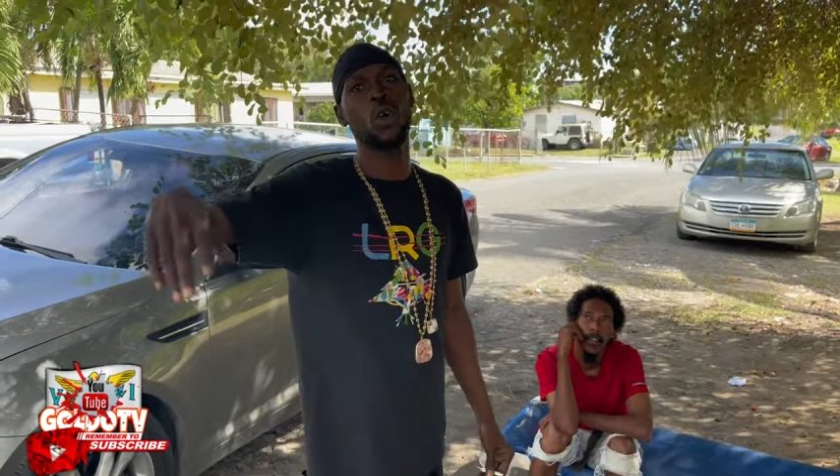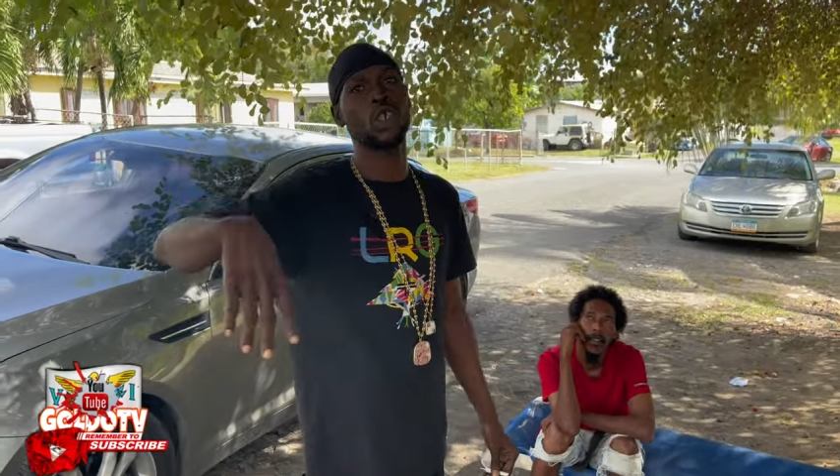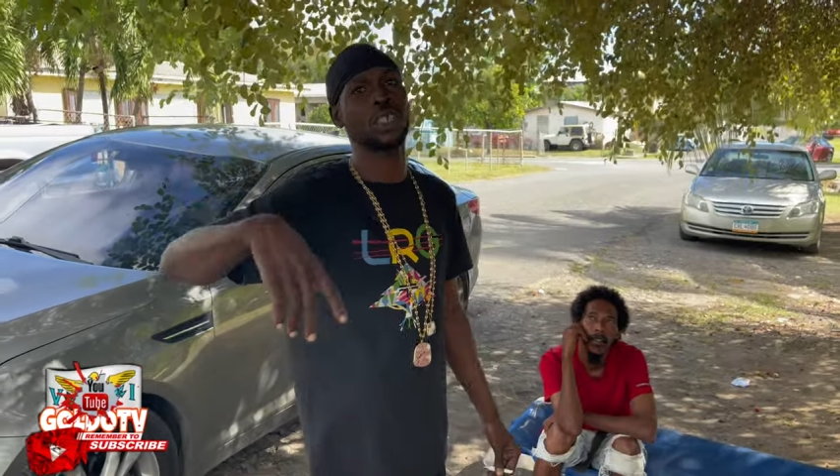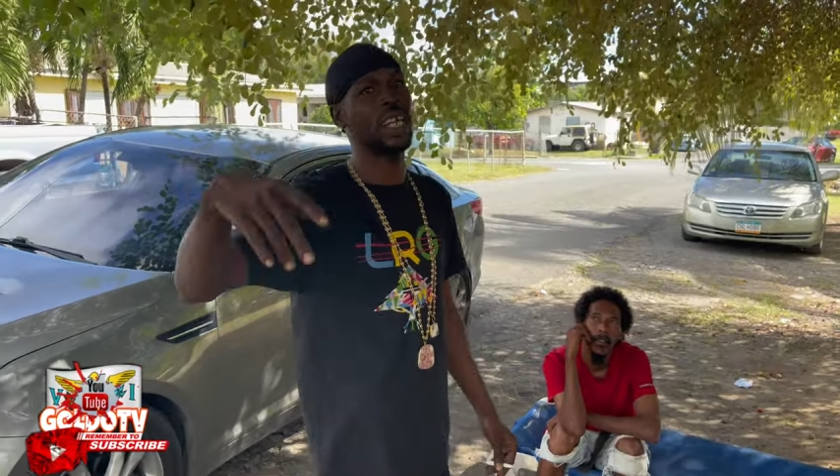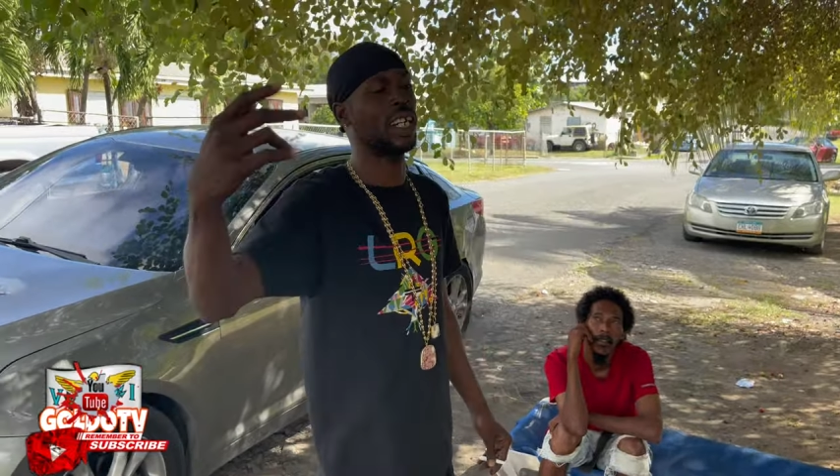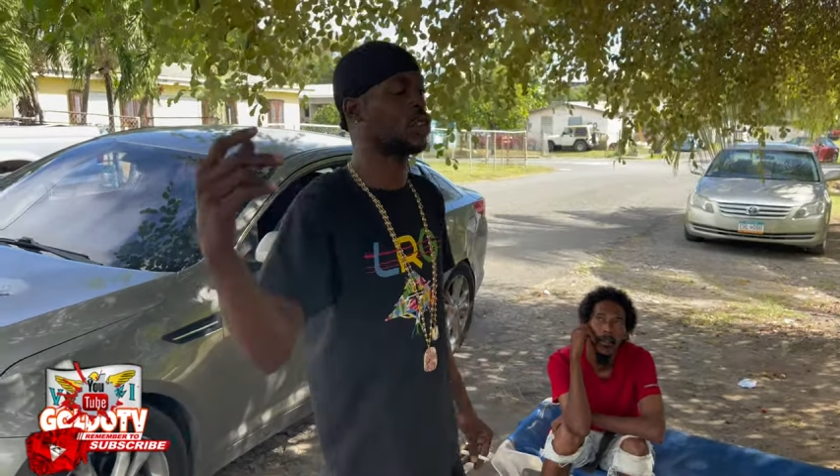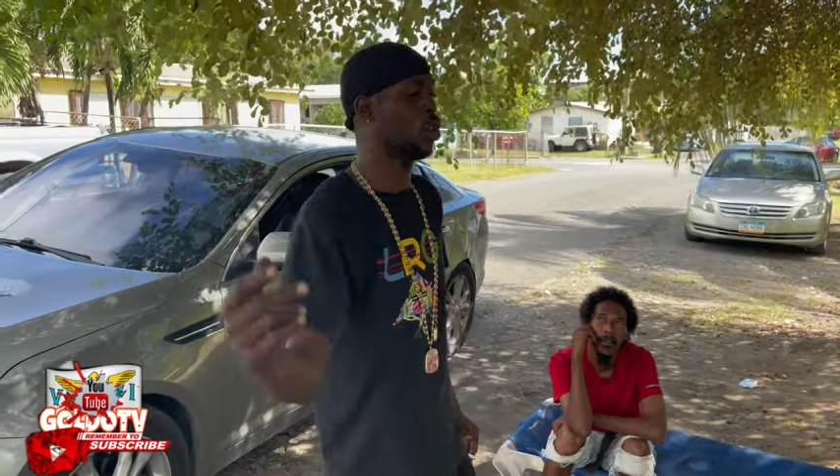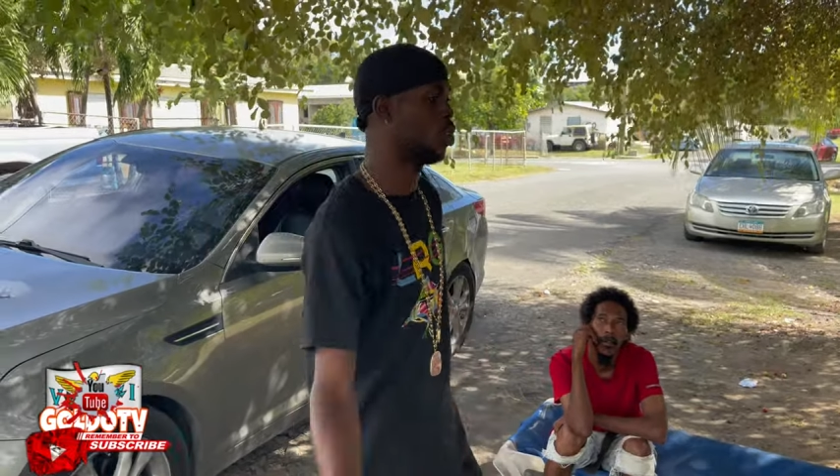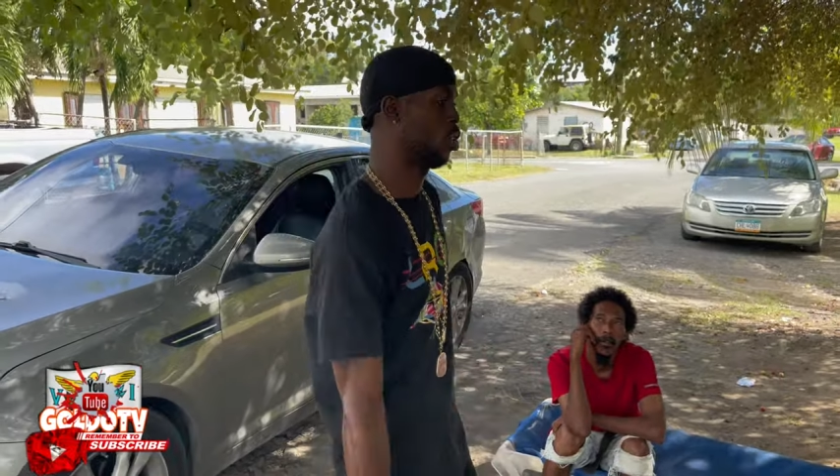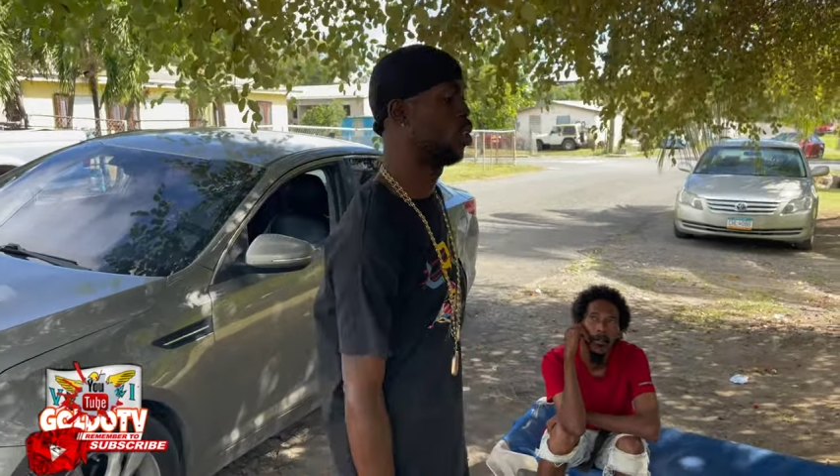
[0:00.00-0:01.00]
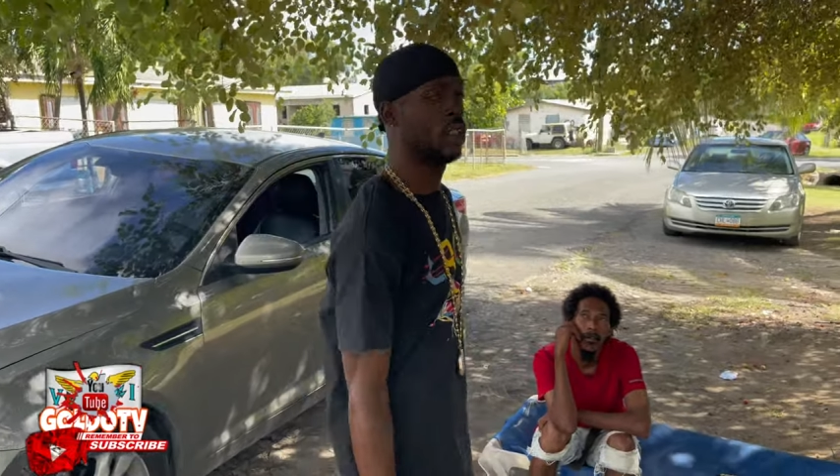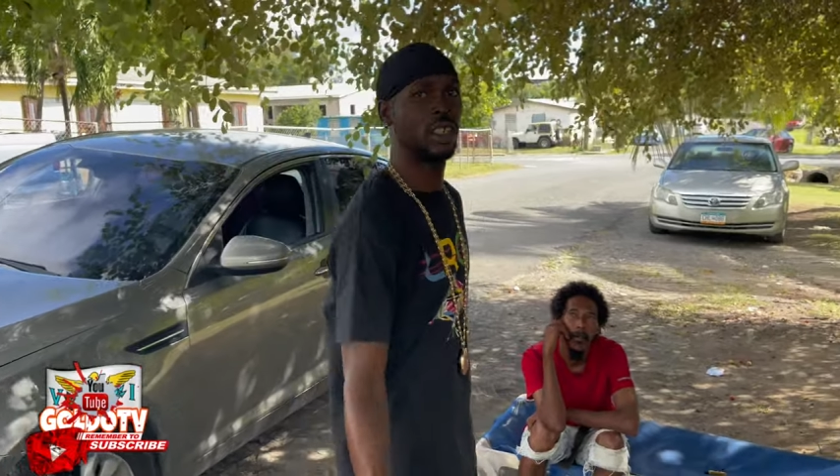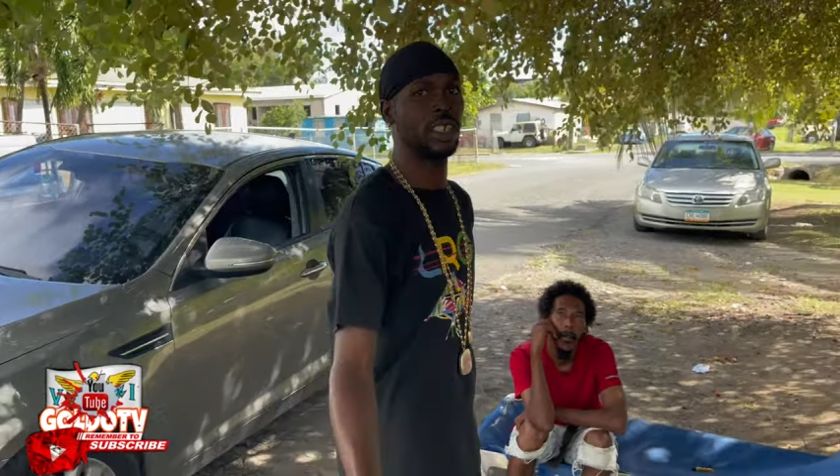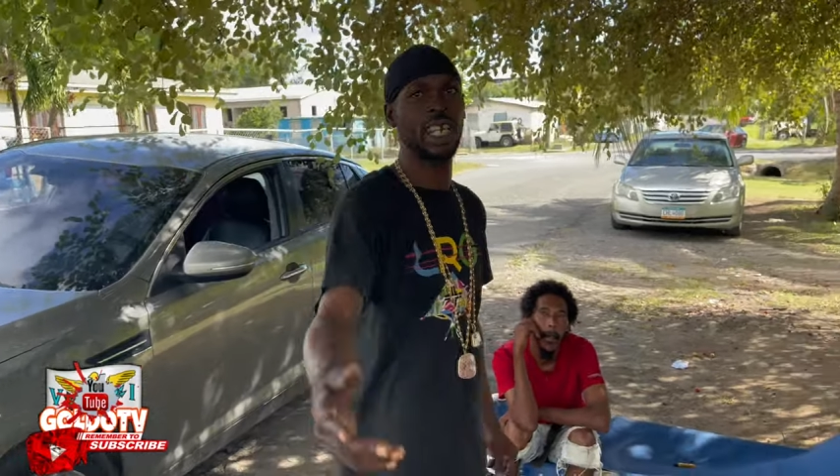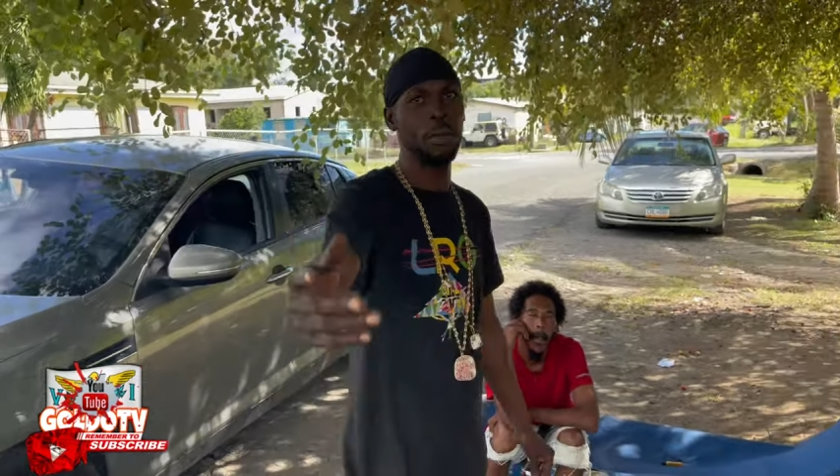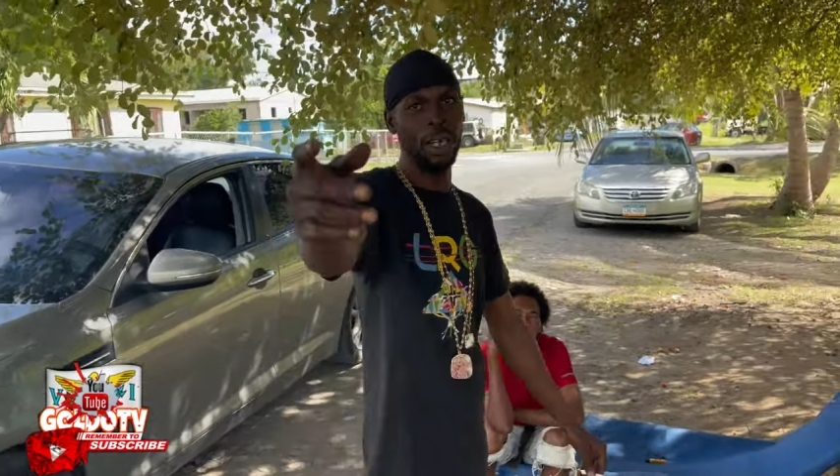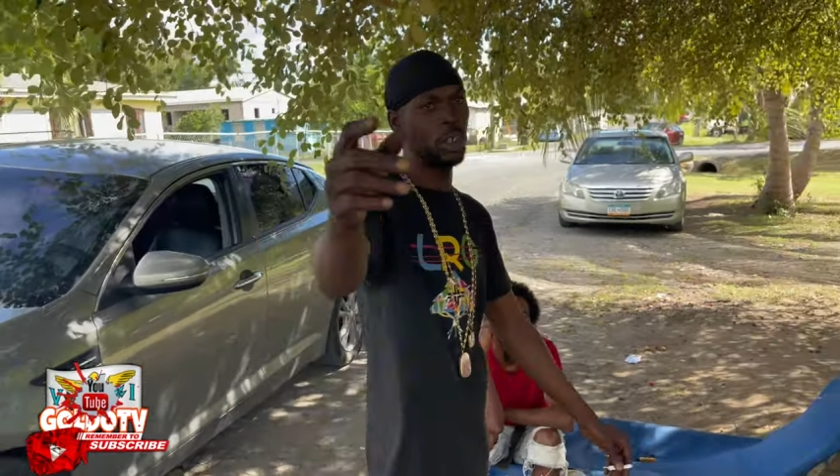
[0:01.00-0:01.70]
coach Tigers, though. Yes. The same man